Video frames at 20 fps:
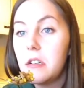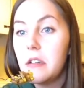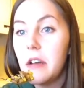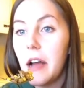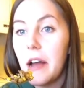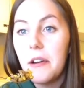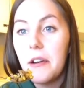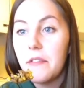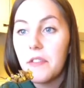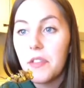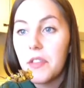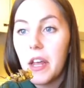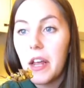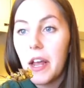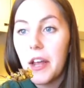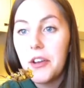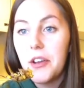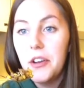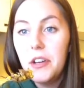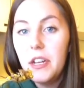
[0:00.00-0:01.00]
I don't even think
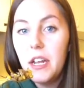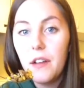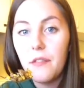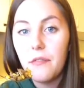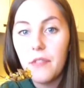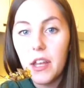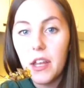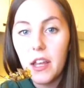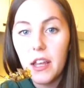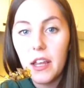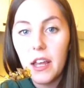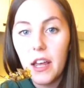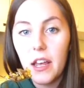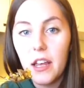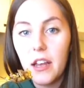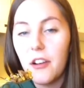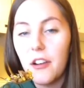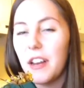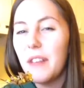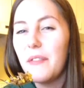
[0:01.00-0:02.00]
I could get a vegan cake
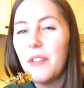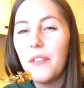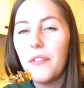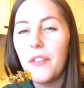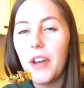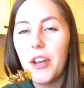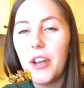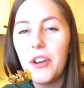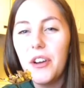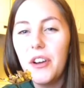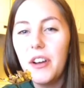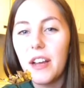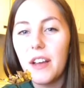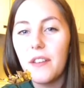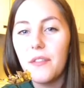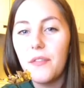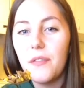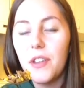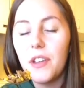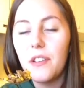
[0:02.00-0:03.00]
here, and even if I could, I
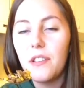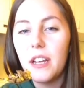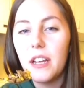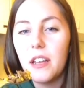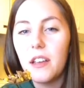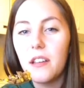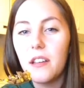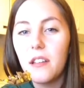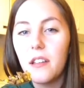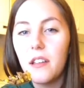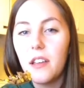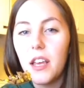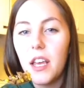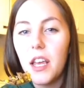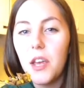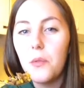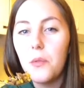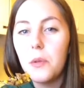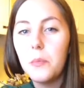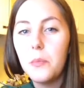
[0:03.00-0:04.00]
feel like
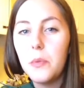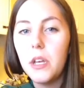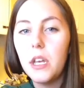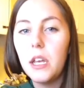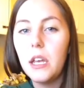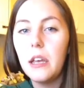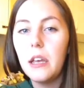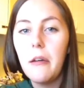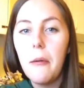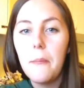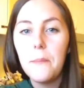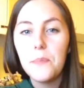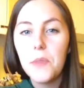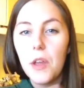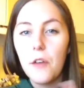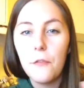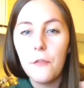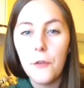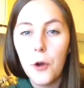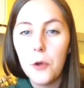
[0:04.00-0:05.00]
it would be
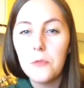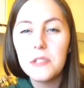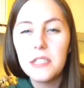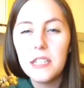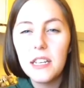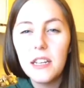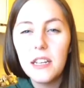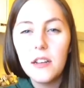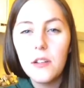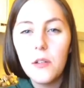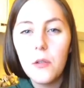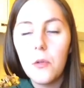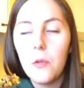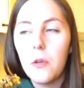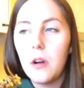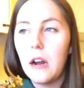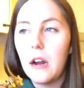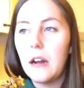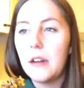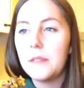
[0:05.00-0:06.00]
frozen,
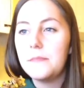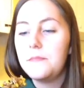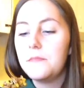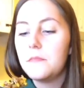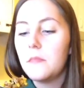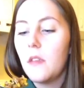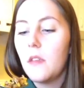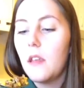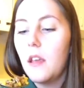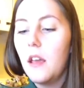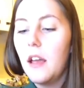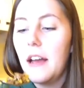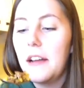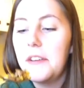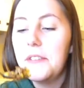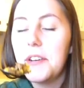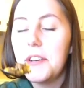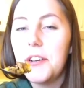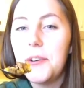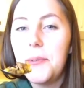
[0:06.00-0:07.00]
or, I
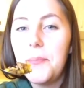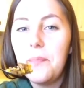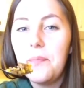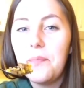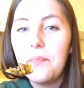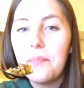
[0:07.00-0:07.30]
don't know.